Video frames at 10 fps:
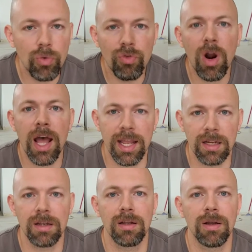
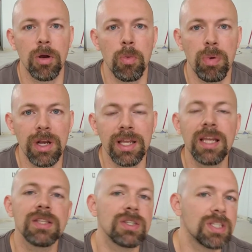Right. But
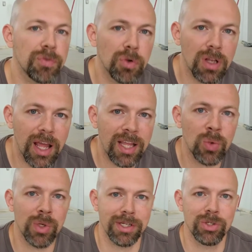again, it's a different
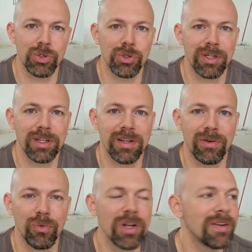language
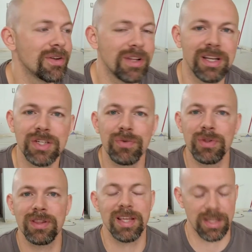written in a
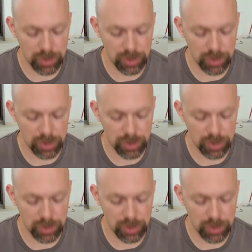different thing.